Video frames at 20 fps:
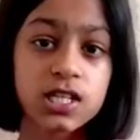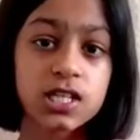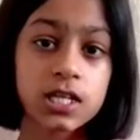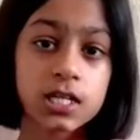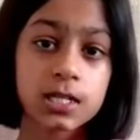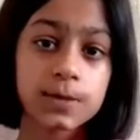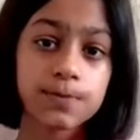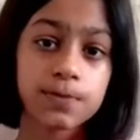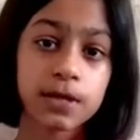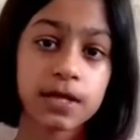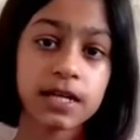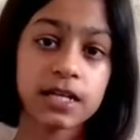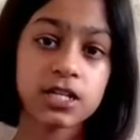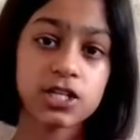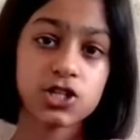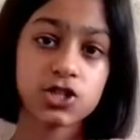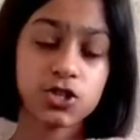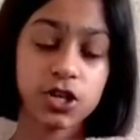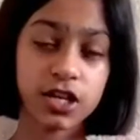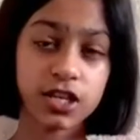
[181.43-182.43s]
to display
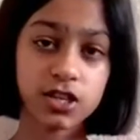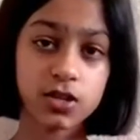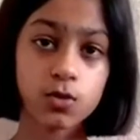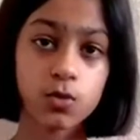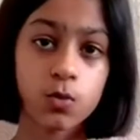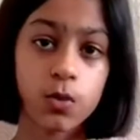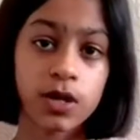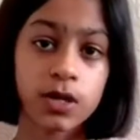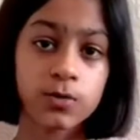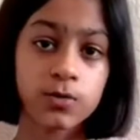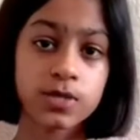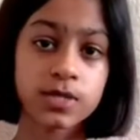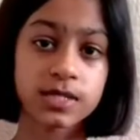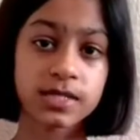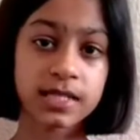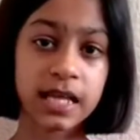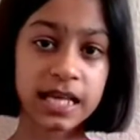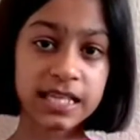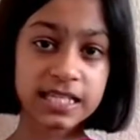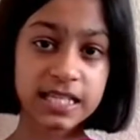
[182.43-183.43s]
his strength when it was
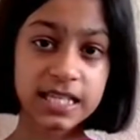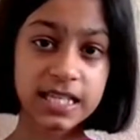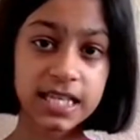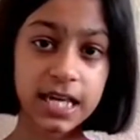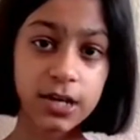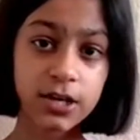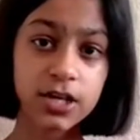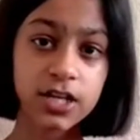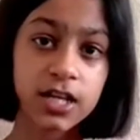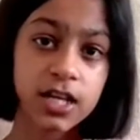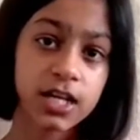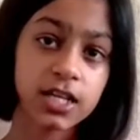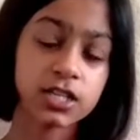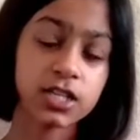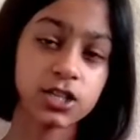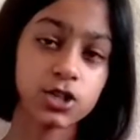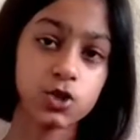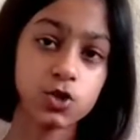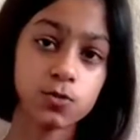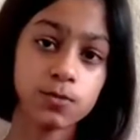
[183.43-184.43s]
necessary
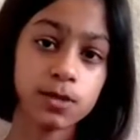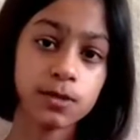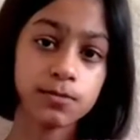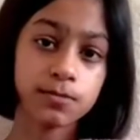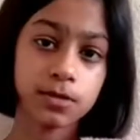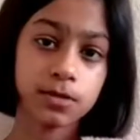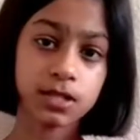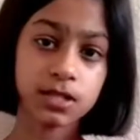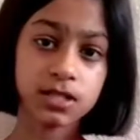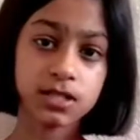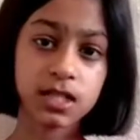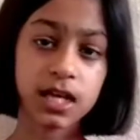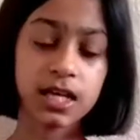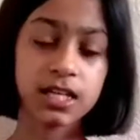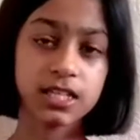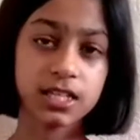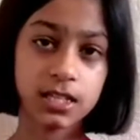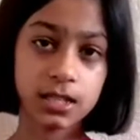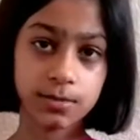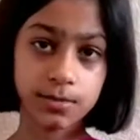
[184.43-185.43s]
to human beings
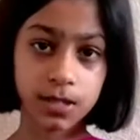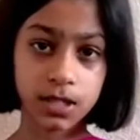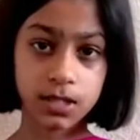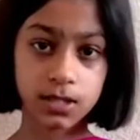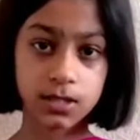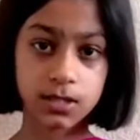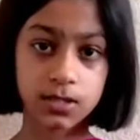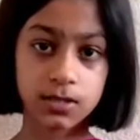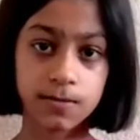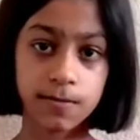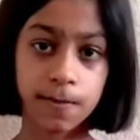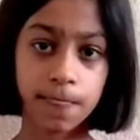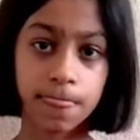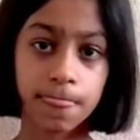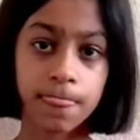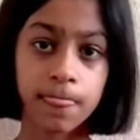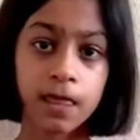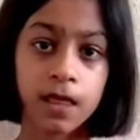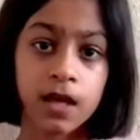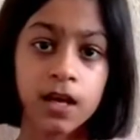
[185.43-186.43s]
and demons.
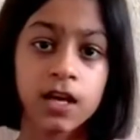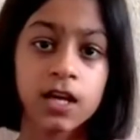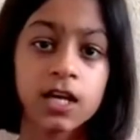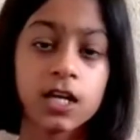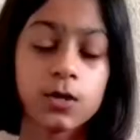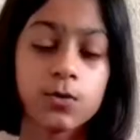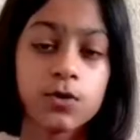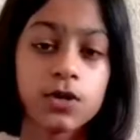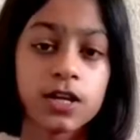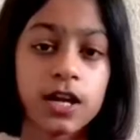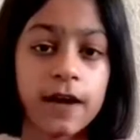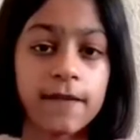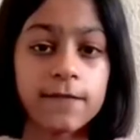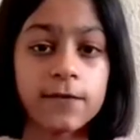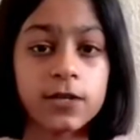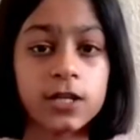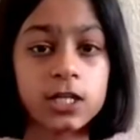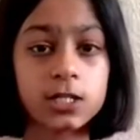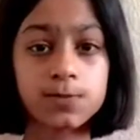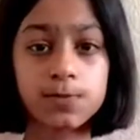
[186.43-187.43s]
He would
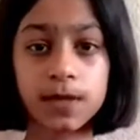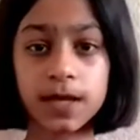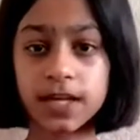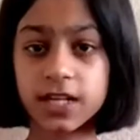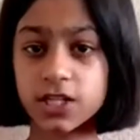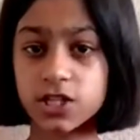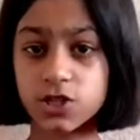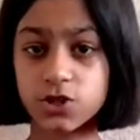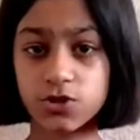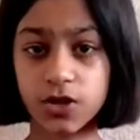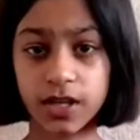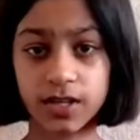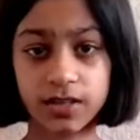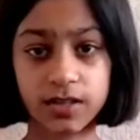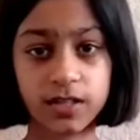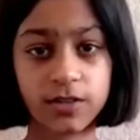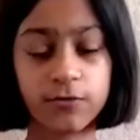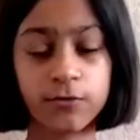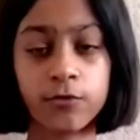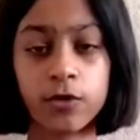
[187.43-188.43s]
never display his
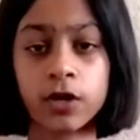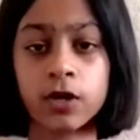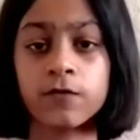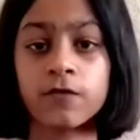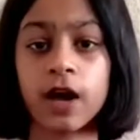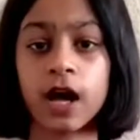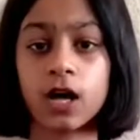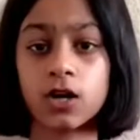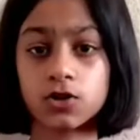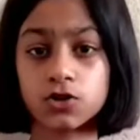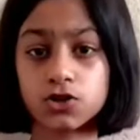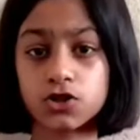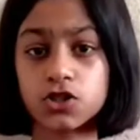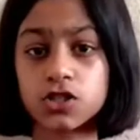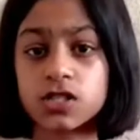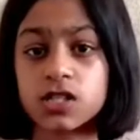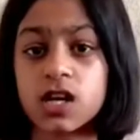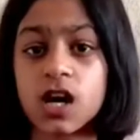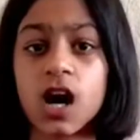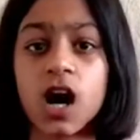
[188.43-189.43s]
strength in front of
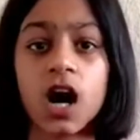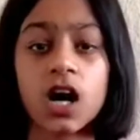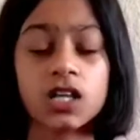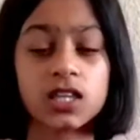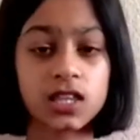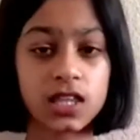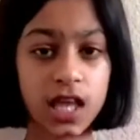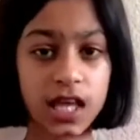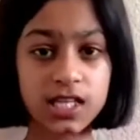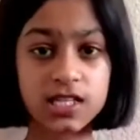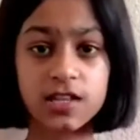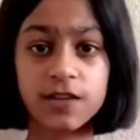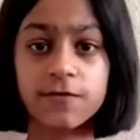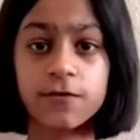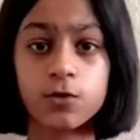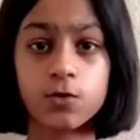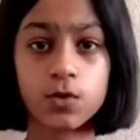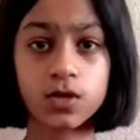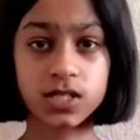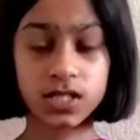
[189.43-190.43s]
elders unless if
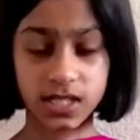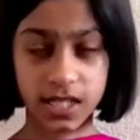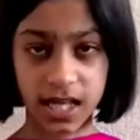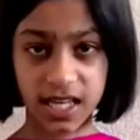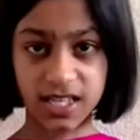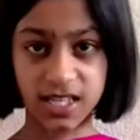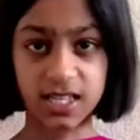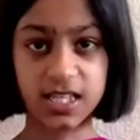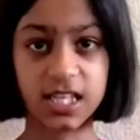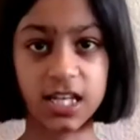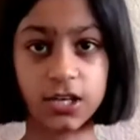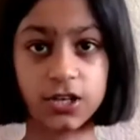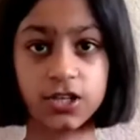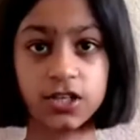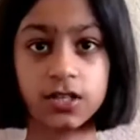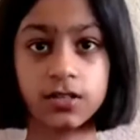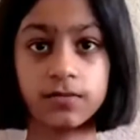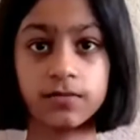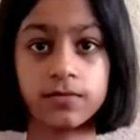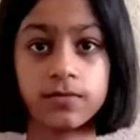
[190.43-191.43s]
it was
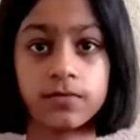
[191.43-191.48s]
necessary.